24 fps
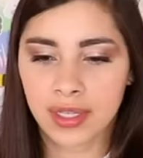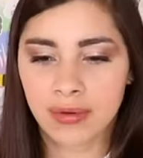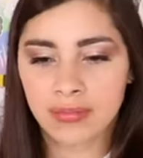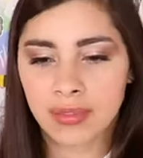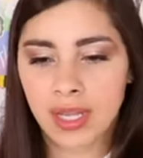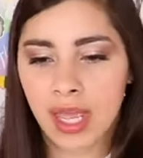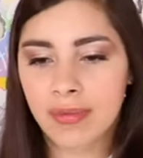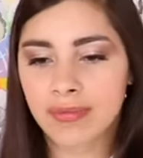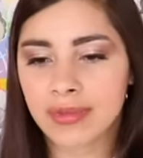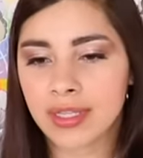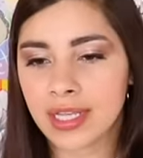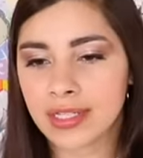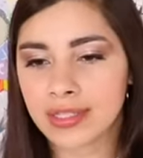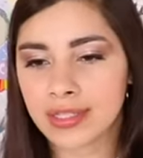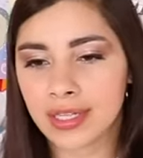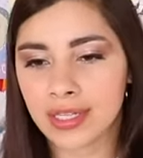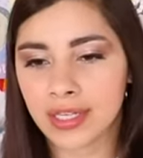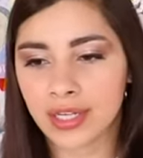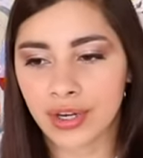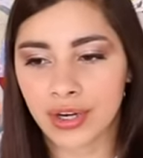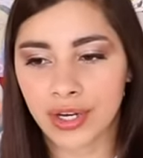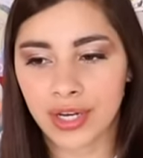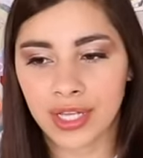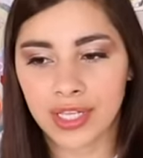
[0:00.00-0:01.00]
Sometimes I sit
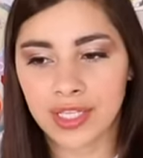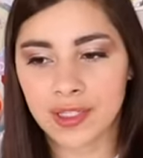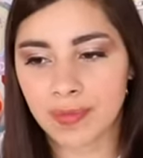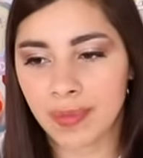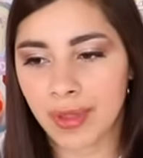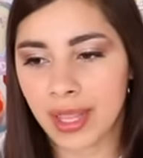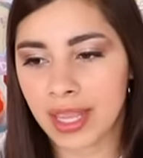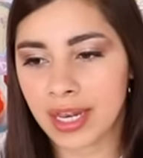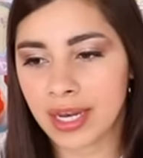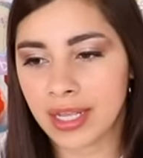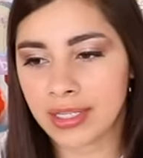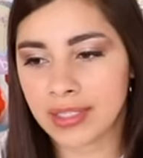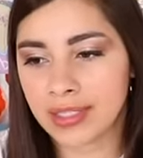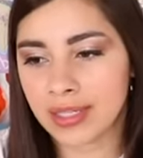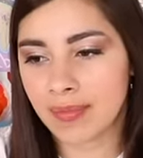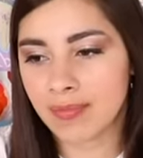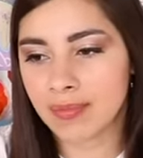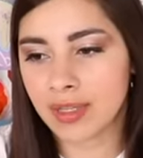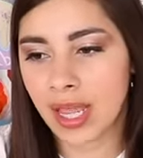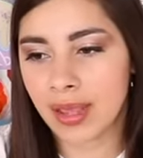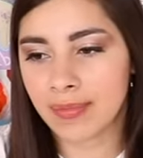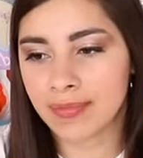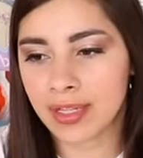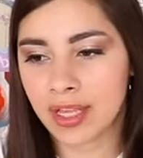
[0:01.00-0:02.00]
here and explain it,
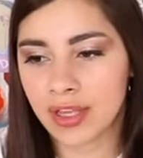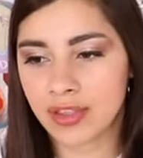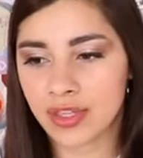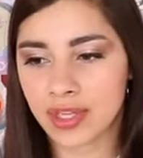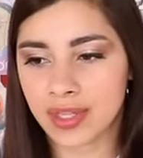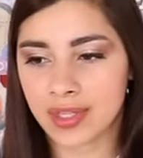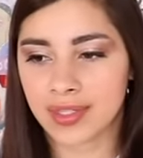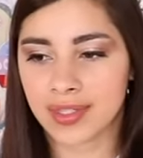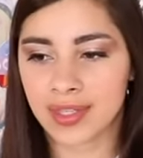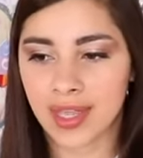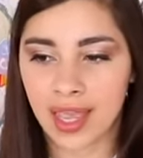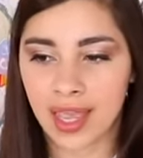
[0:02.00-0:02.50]
sometimes I just